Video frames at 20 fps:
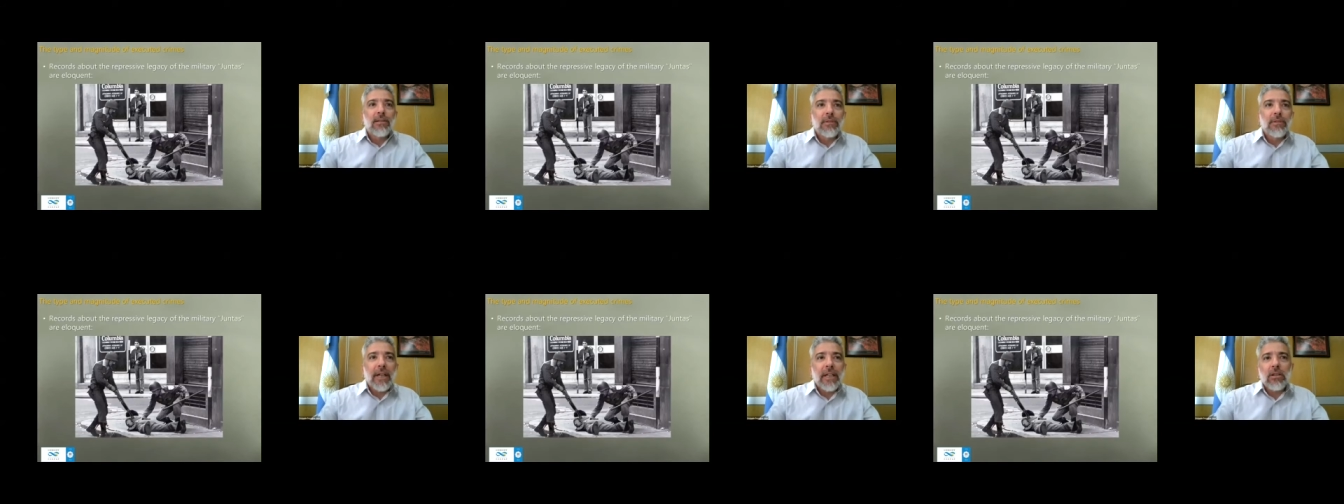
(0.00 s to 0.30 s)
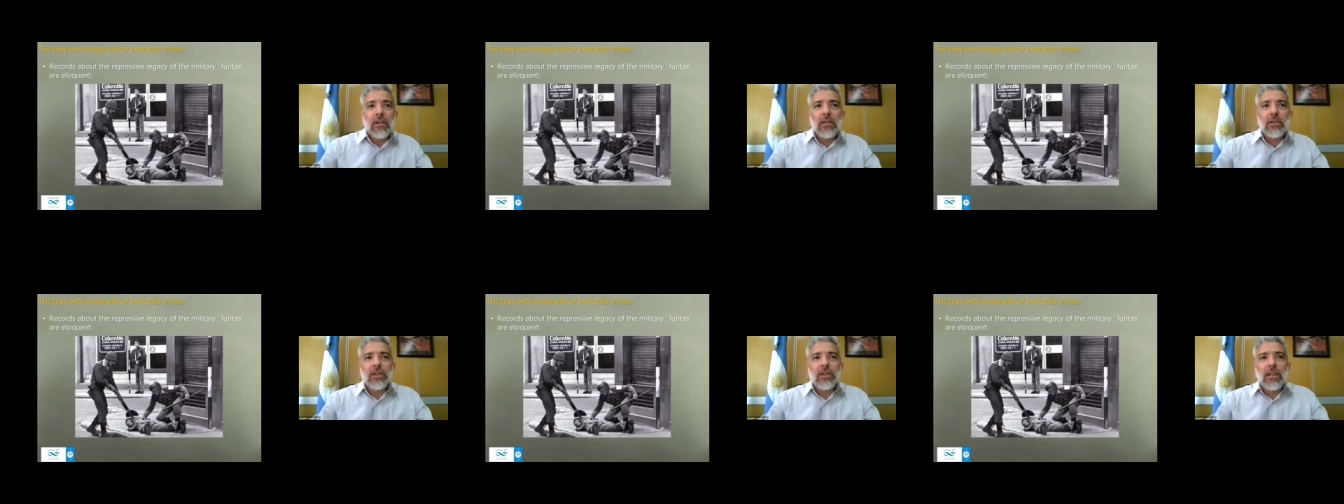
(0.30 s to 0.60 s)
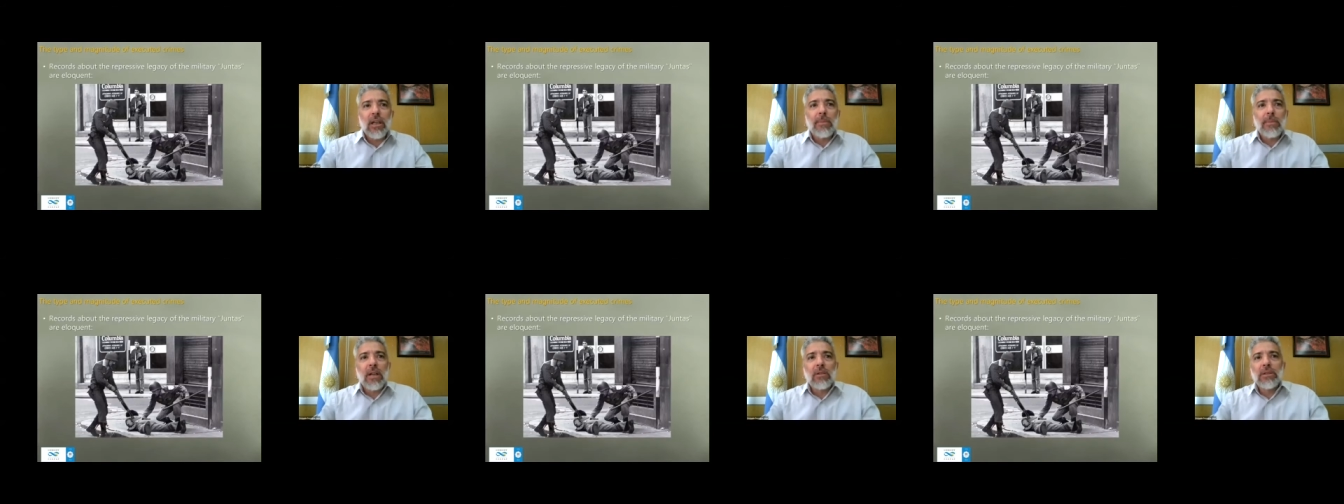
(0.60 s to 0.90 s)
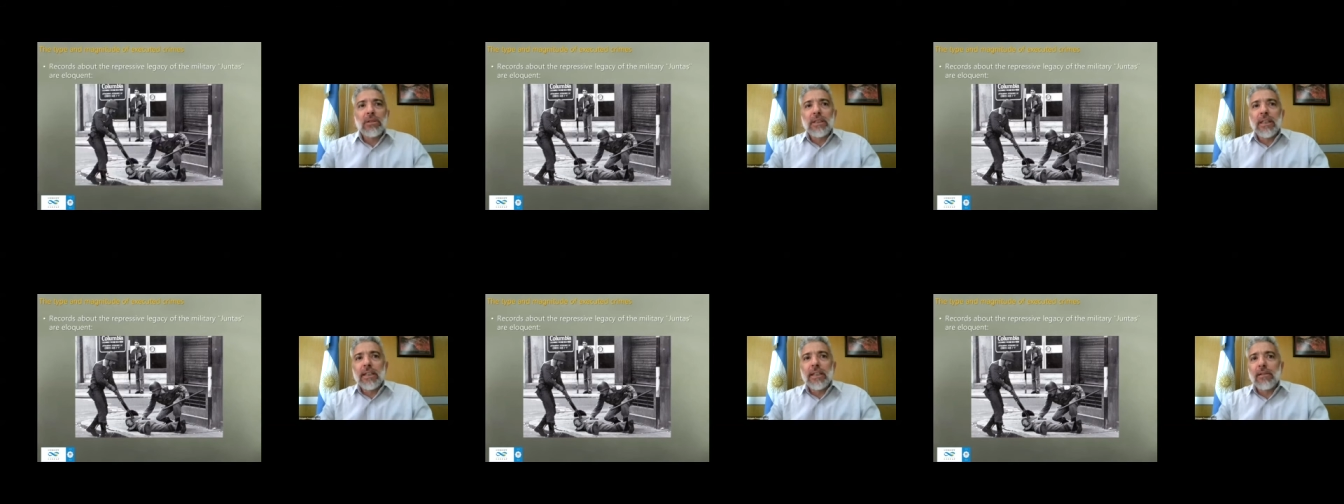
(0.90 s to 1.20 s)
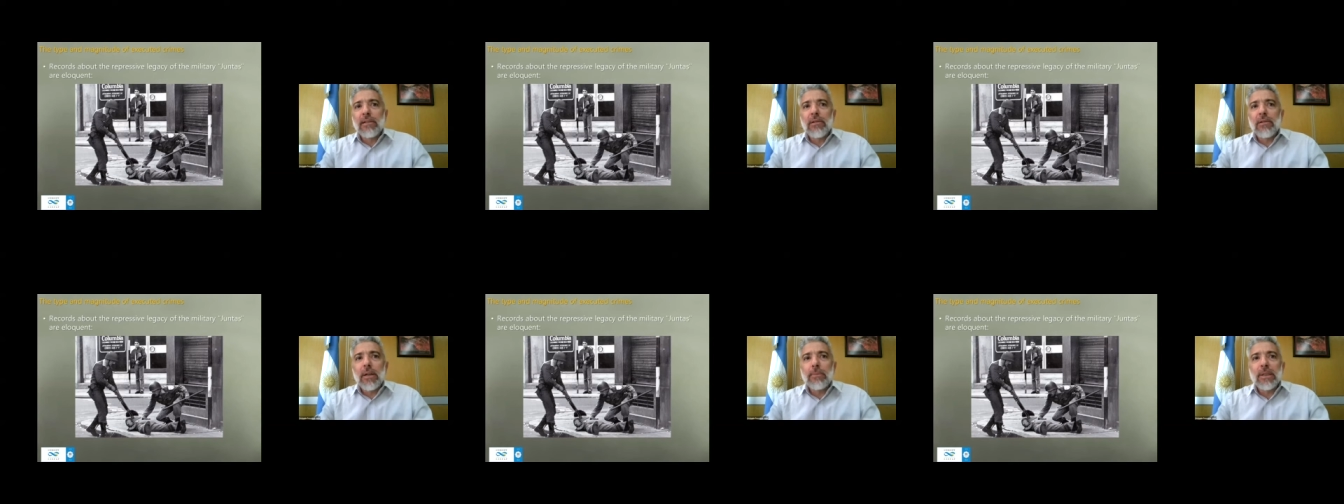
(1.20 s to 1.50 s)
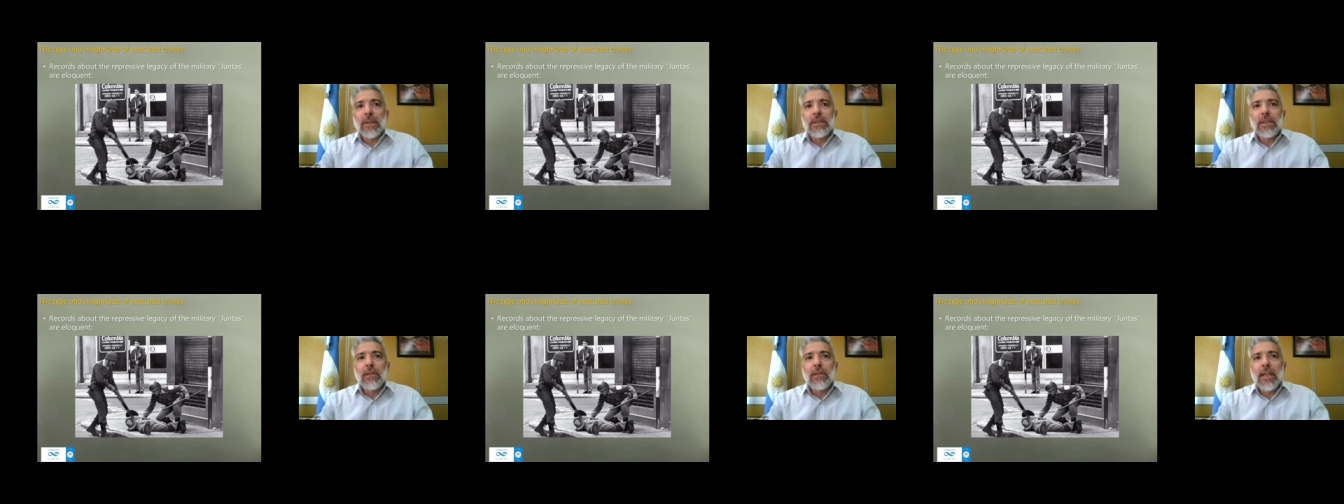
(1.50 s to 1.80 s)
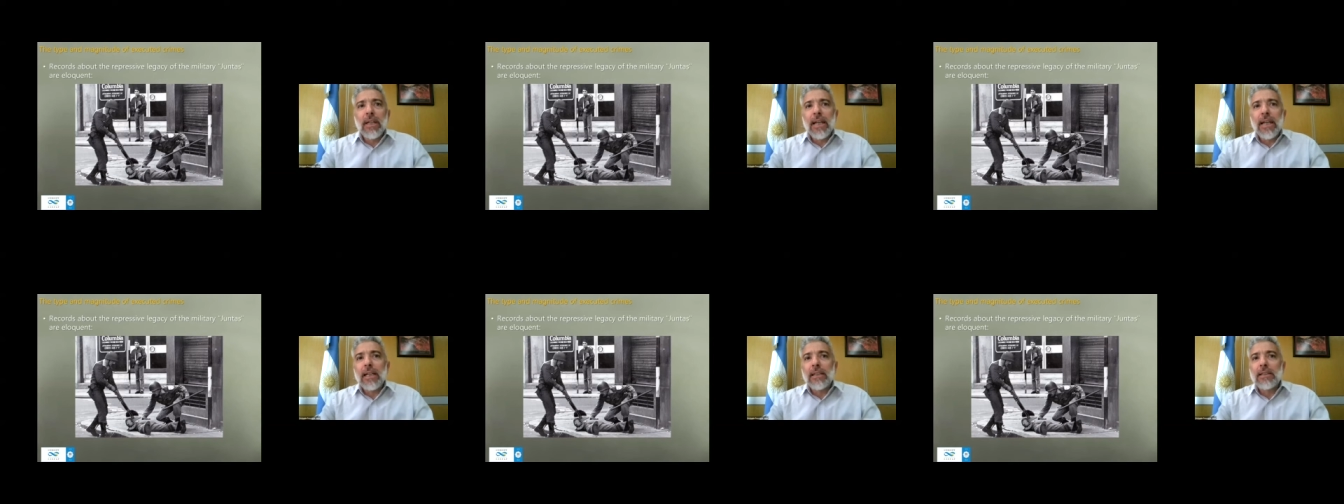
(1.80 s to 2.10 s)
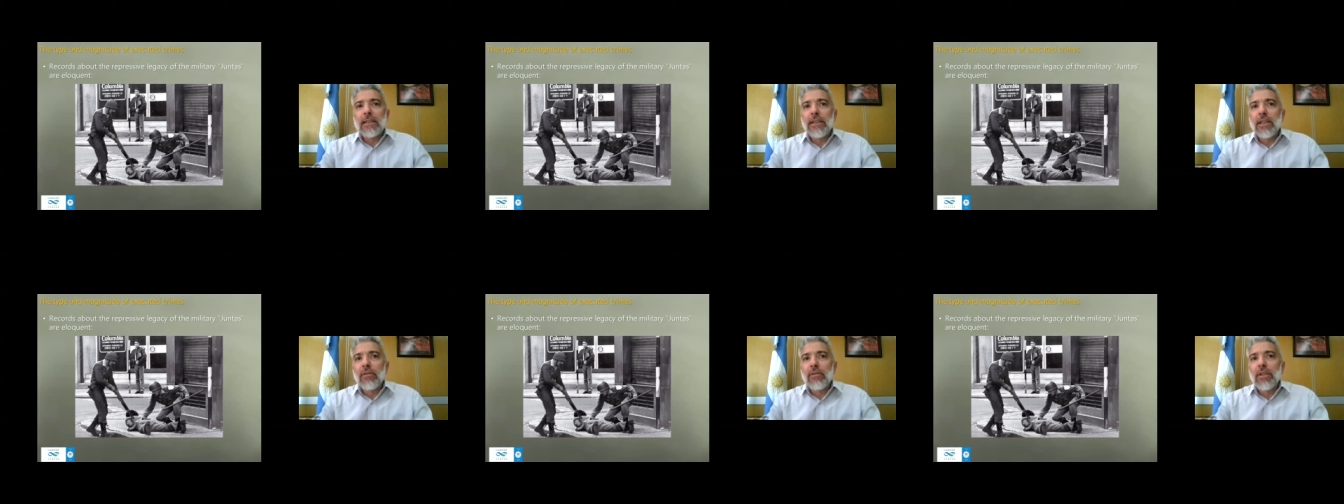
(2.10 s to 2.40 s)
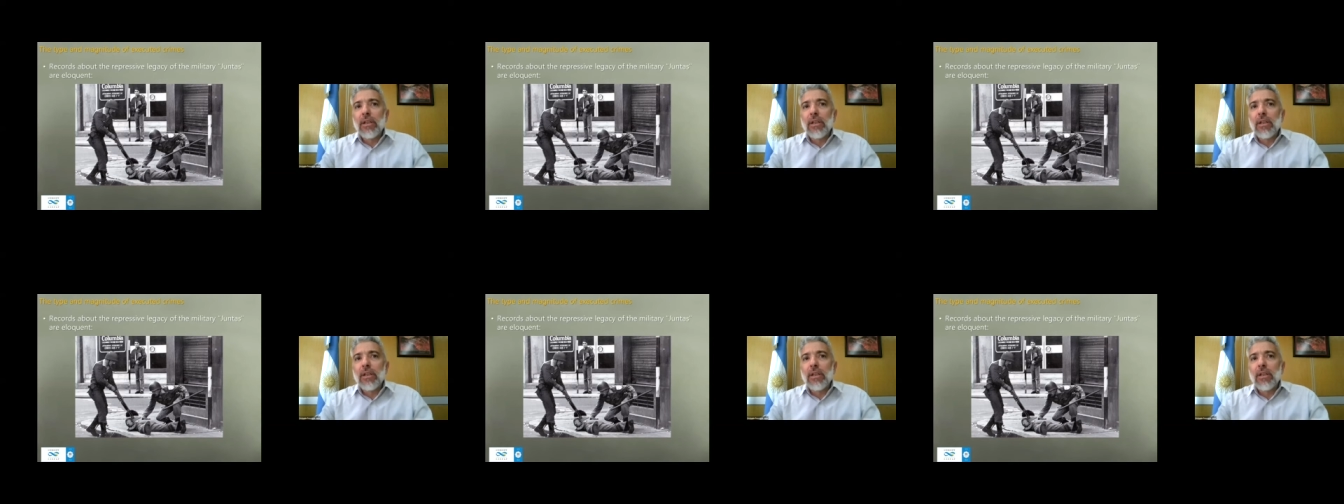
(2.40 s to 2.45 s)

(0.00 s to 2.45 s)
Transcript: Records about the repressive legacy